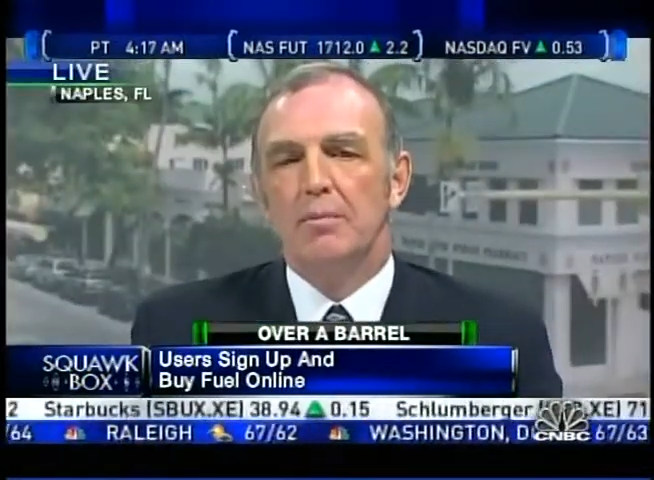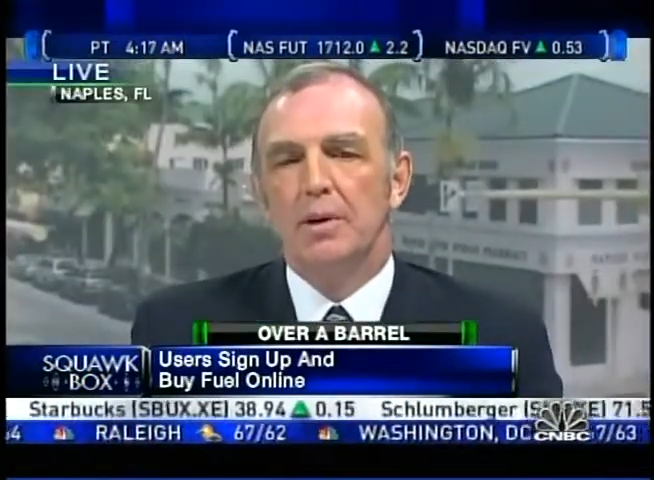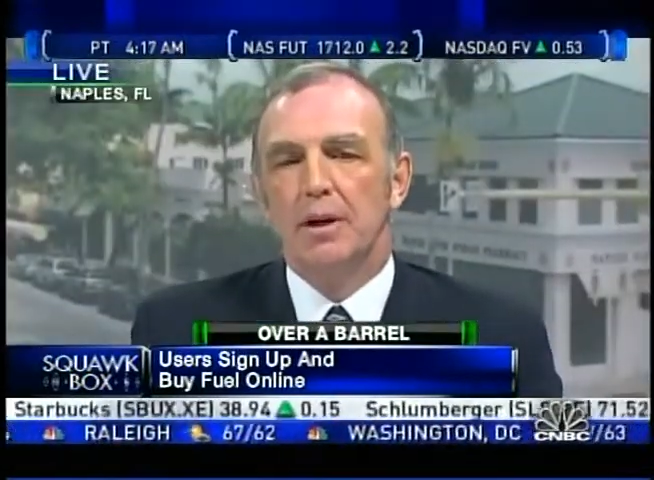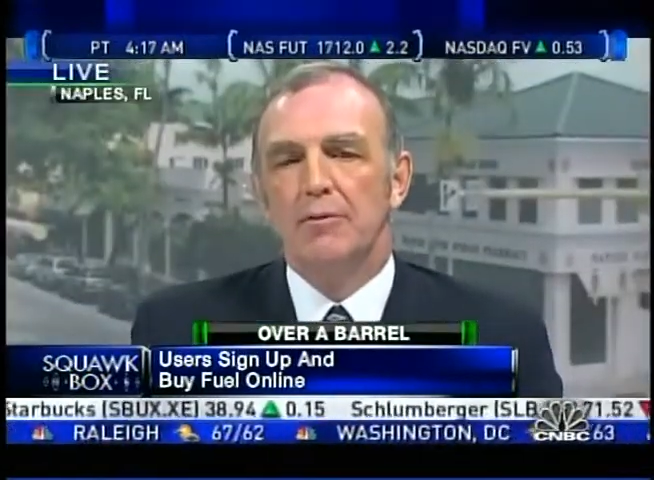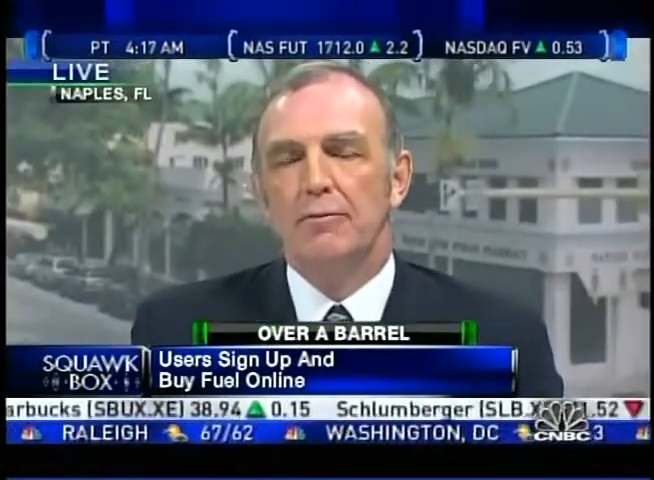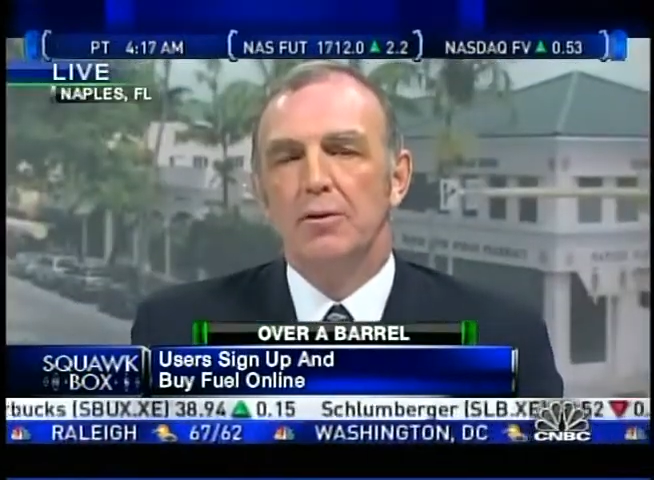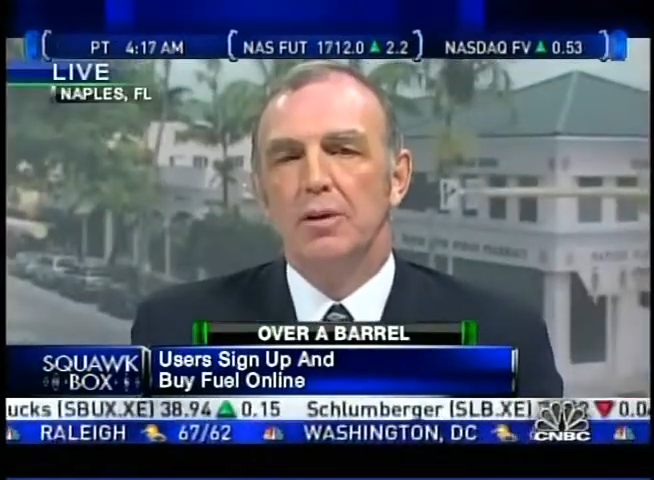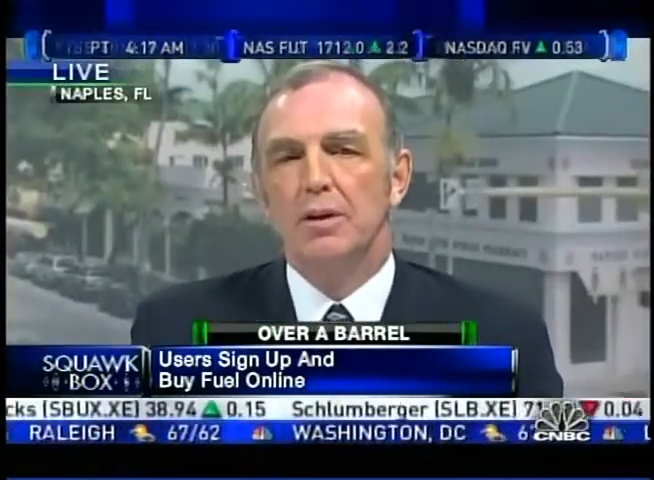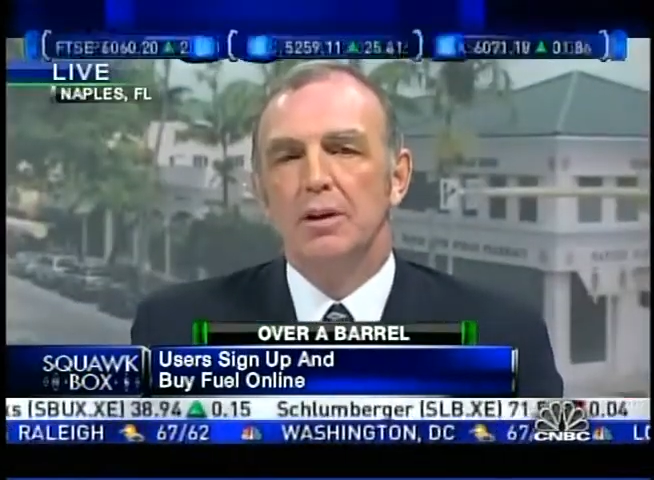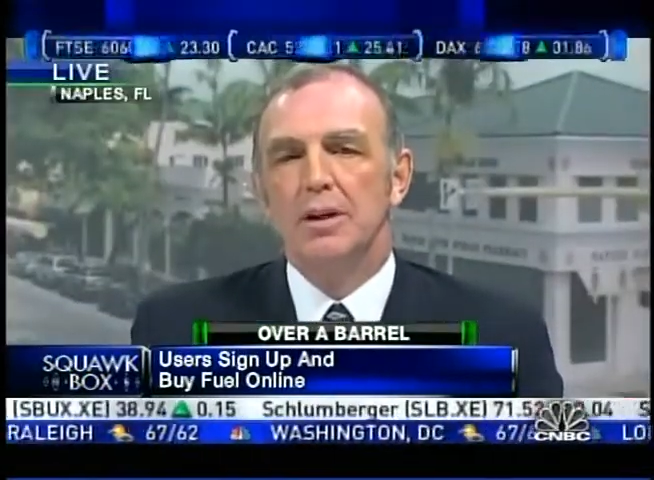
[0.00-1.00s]
buy
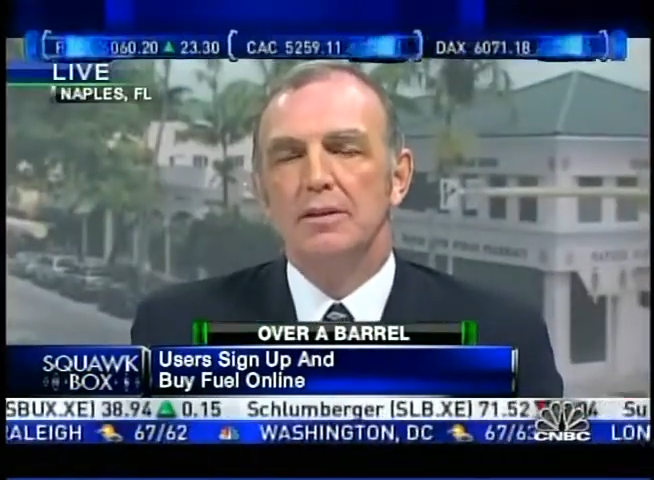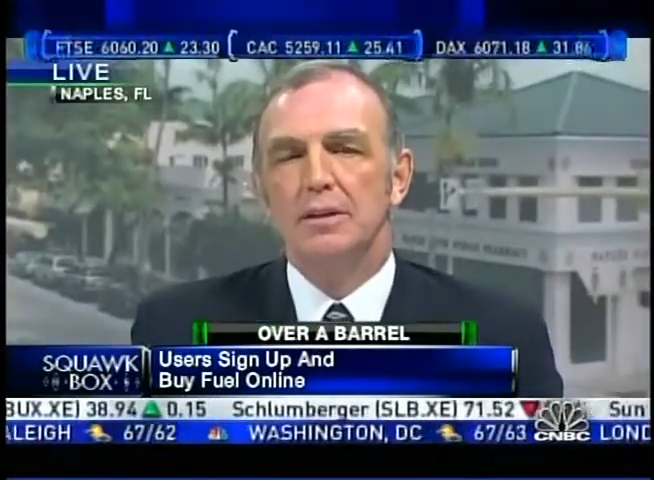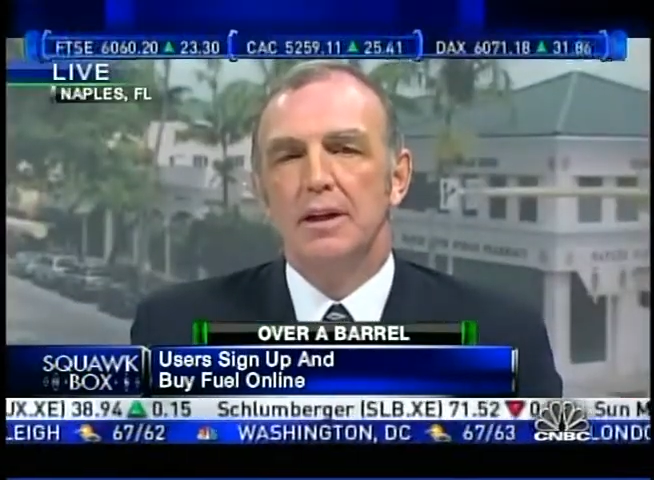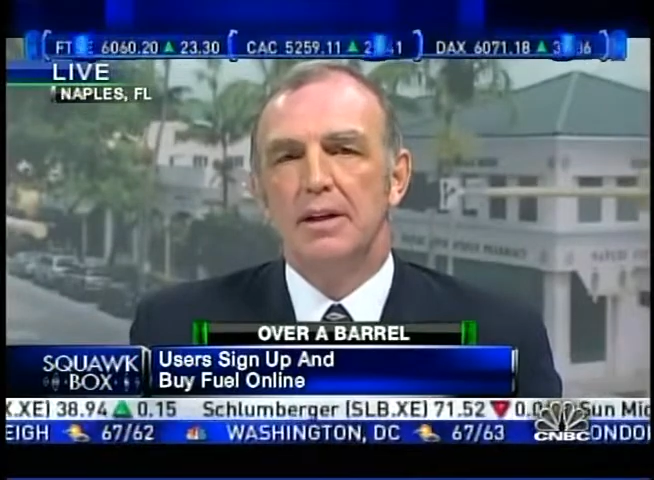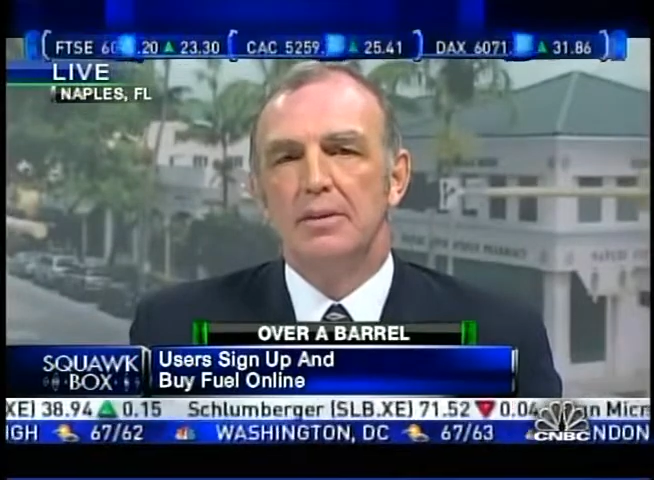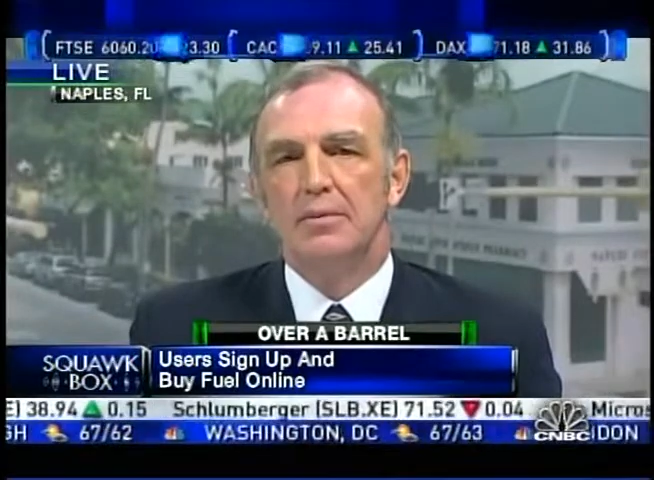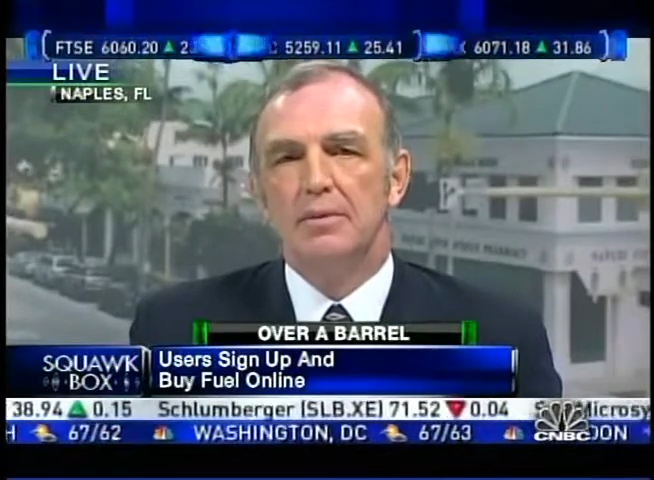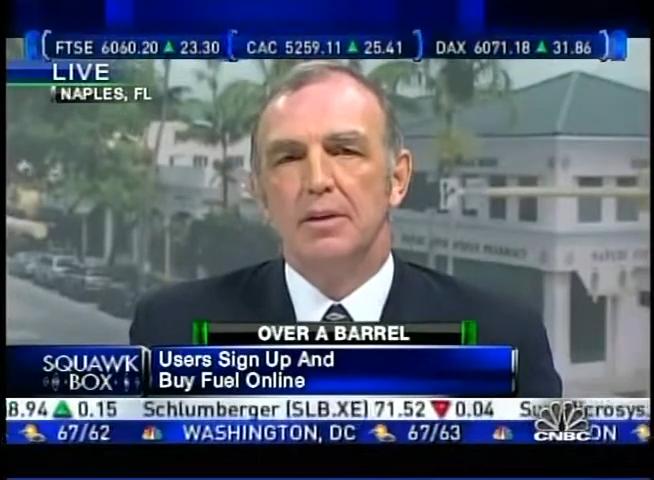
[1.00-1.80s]
fuel on the internet,